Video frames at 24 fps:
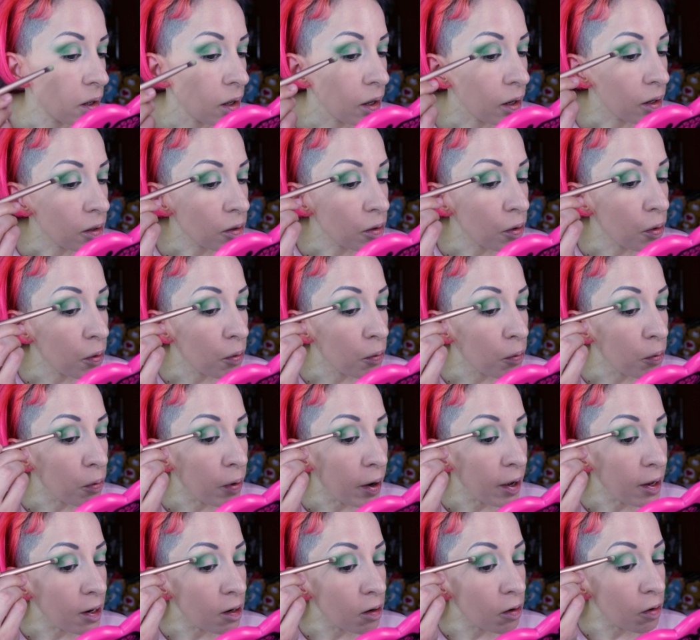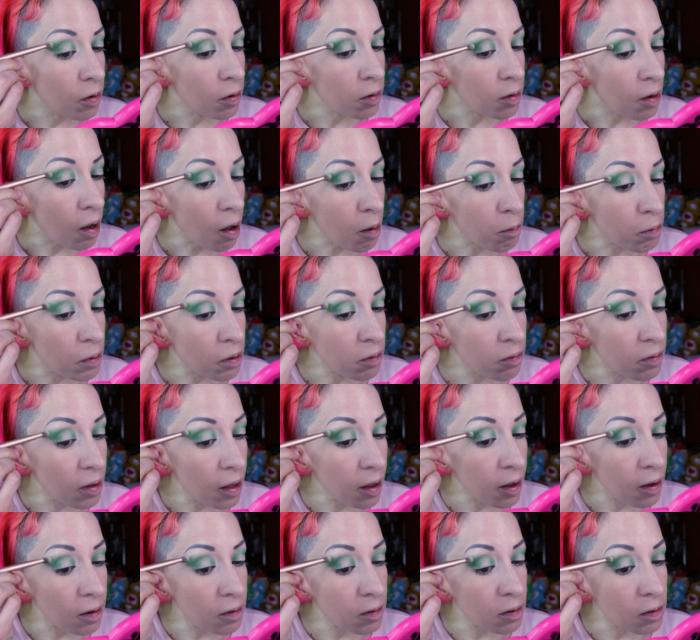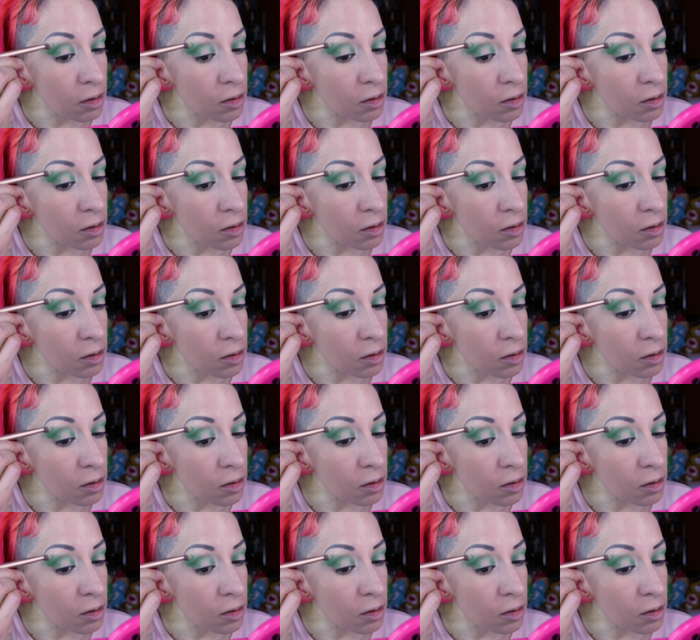and go right on top of that.